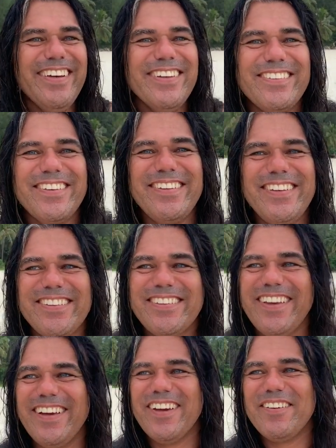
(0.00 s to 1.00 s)
So these
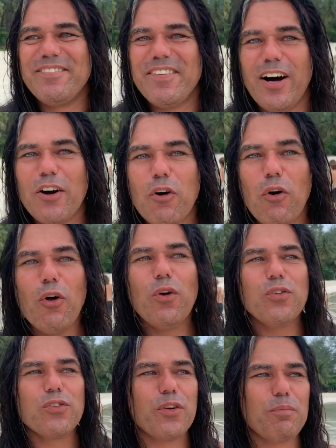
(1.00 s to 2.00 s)
um, are
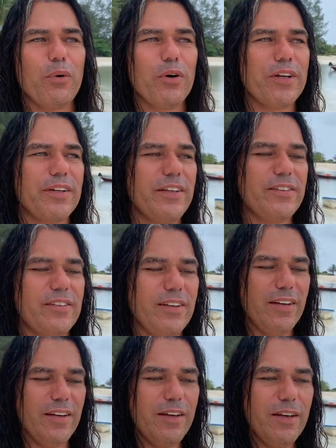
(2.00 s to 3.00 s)
all supporting this
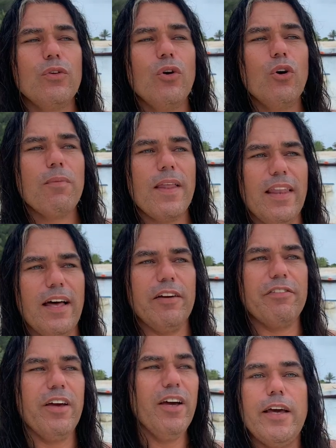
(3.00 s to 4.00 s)
uh, nomad life.